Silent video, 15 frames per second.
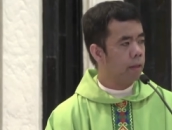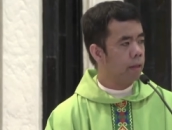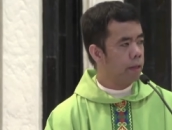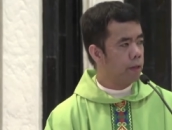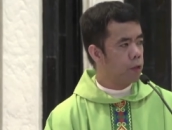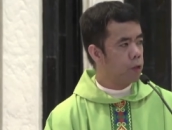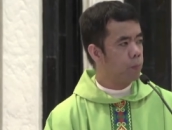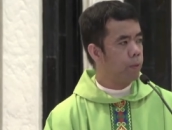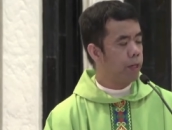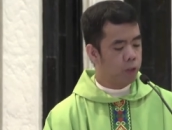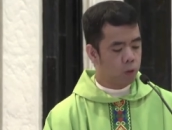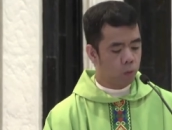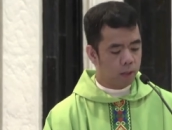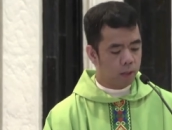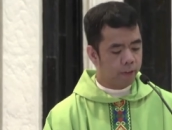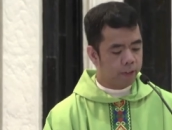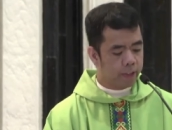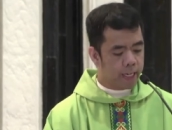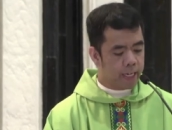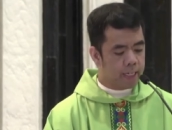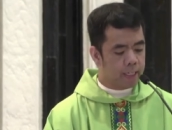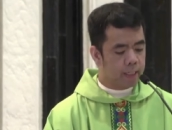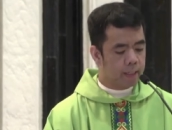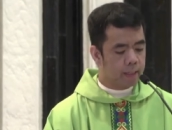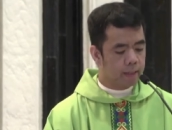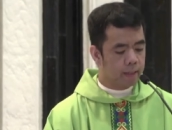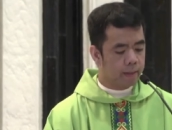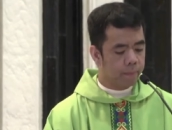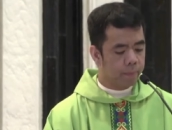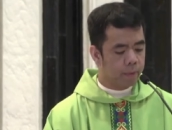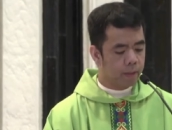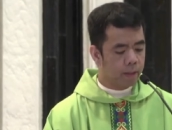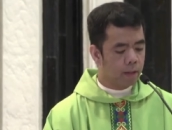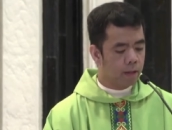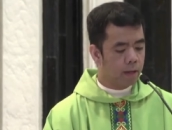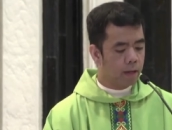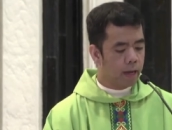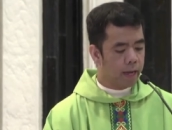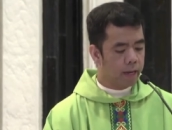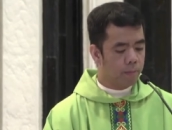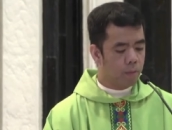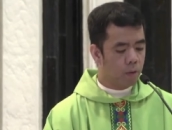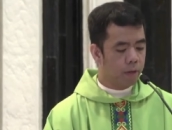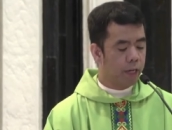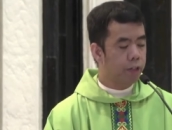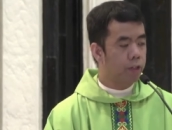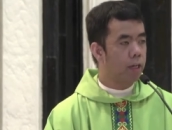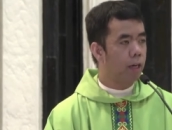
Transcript: Spiritual fatigue and vocational